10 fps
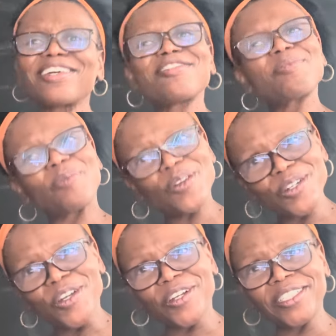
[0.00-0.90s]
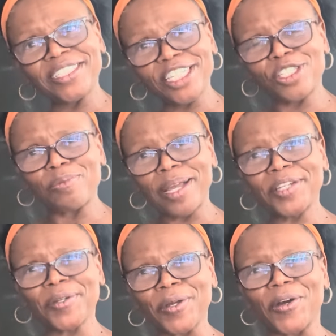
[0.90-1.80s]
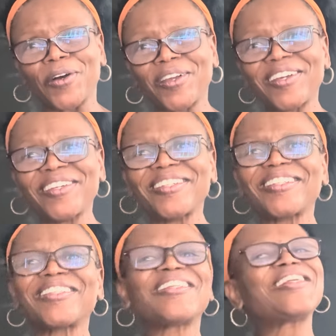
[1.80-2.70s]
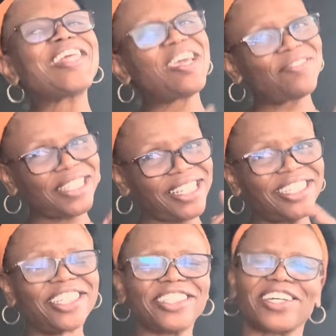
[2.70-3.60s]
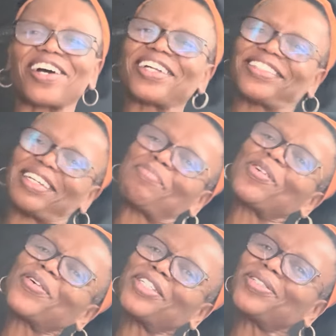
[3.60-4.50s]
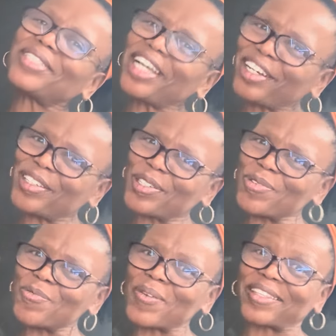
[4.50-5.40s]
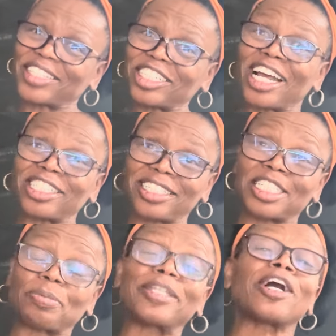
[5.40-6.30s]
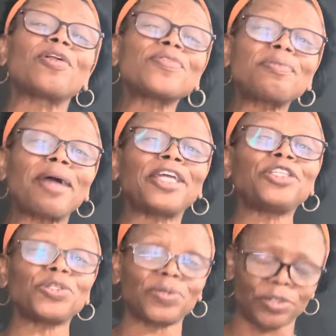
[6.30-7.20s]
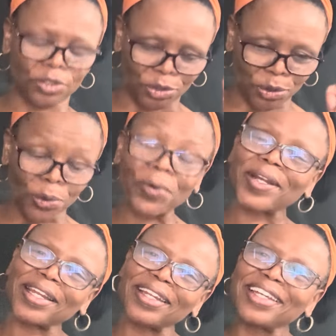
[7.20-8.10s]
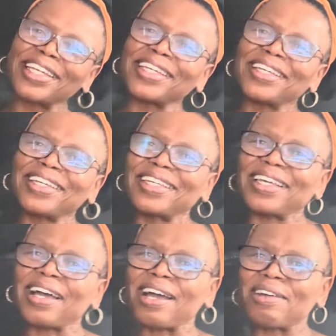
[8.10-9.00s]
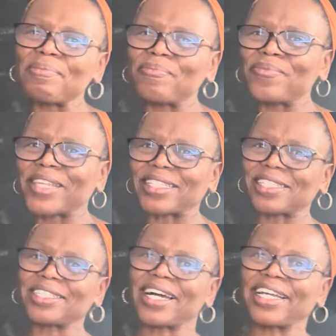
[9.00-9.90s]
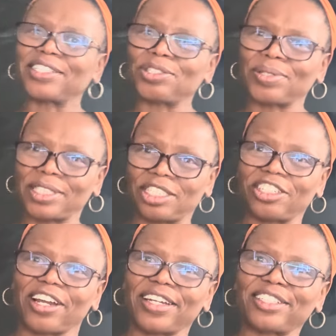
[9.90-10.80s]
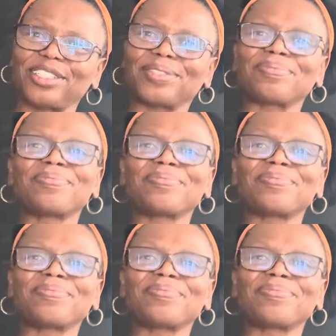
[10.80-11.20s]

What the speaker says: The protons, as you might recall, have a certain charge. I'm not going to tell you what the charge is, but I'll remind you the story that's tied to this charge.